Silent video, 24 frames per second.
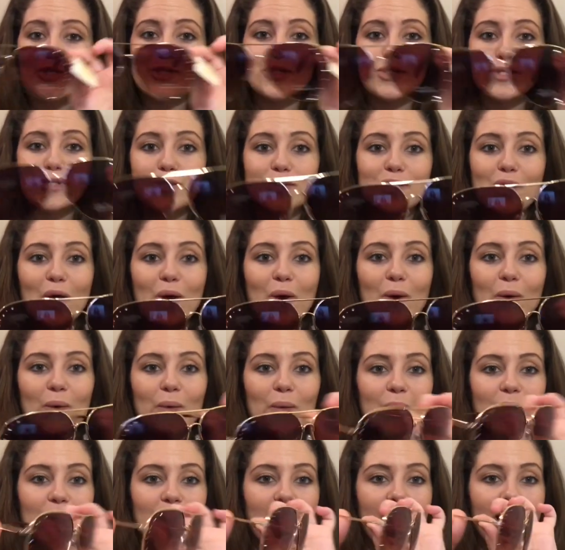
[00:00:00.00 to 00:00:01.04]
So
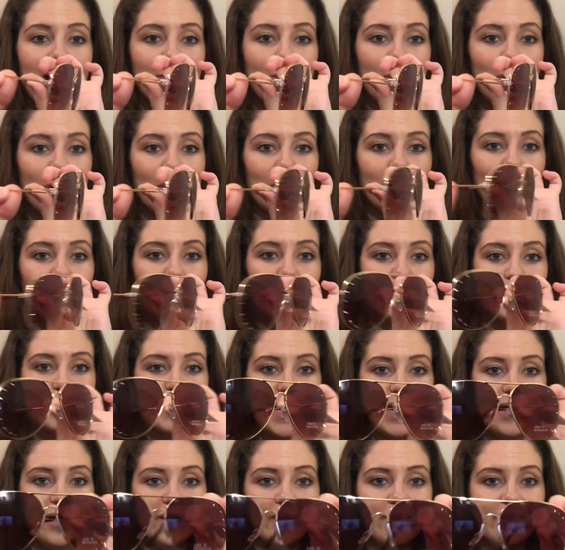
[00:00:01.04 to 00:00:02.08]
I bought her a
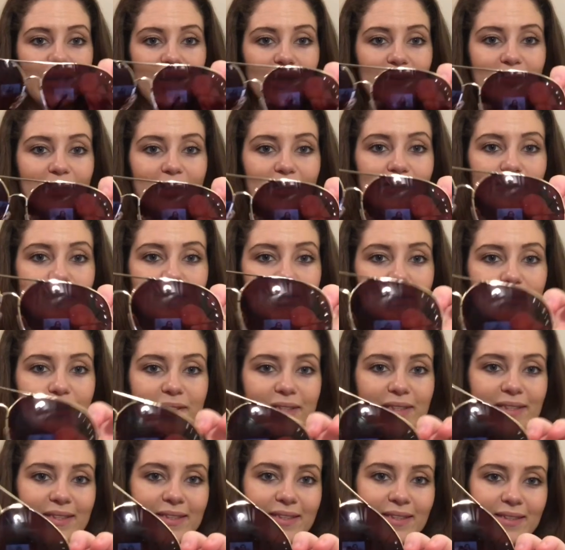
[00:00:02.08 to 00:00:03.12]
pair, and they have like little
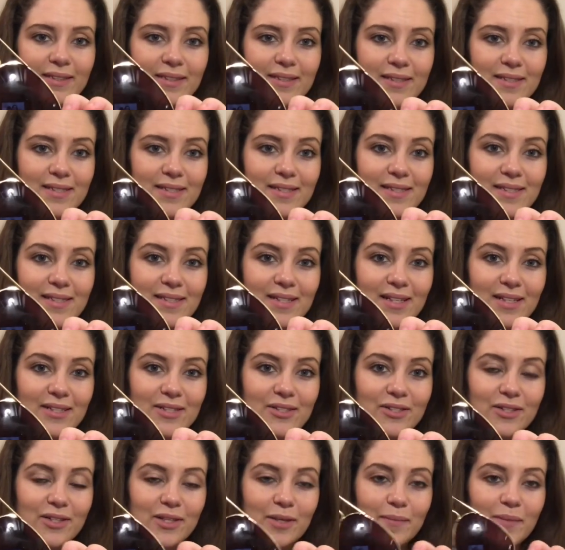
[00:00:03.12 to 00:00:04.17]

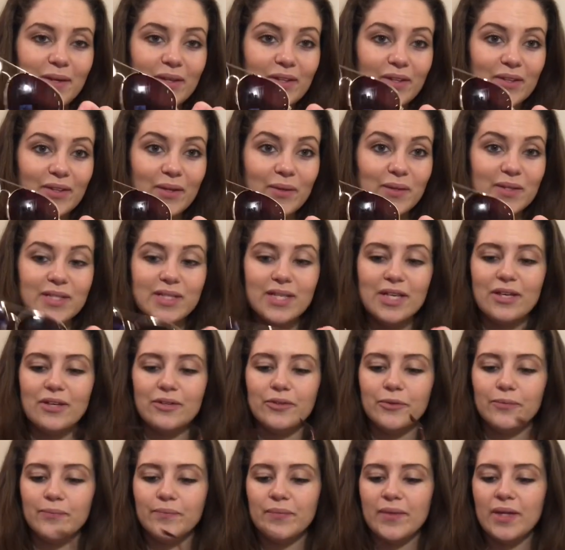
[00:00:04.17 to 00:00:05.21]
studs on them. I thought that was
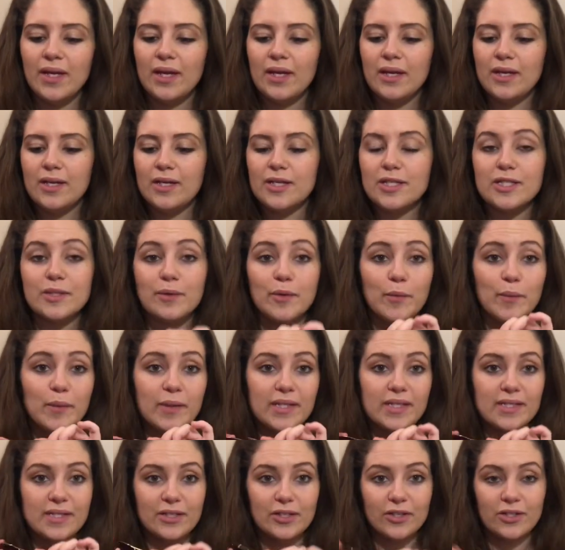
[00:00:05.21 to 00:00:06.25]
cute. So I'm gonna
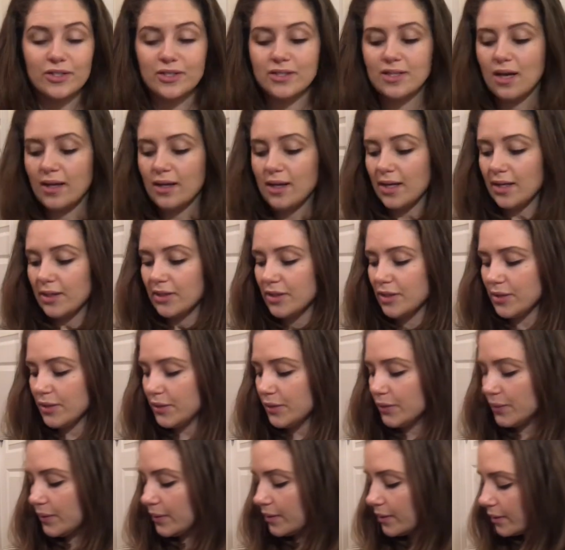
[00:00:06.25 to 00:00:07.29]
put this in her stocking
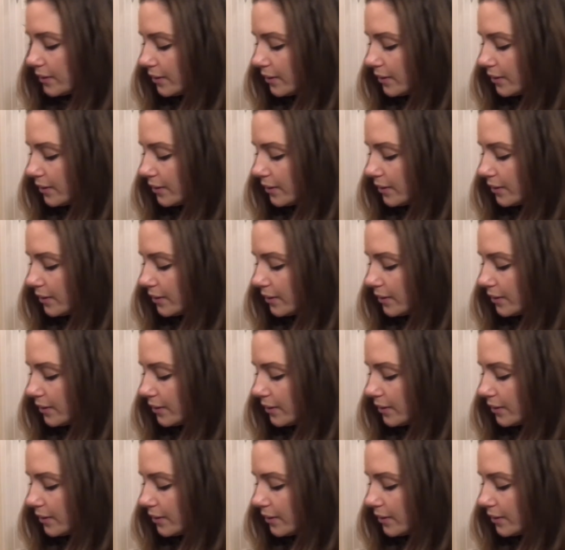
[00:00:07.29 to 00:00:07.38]
too.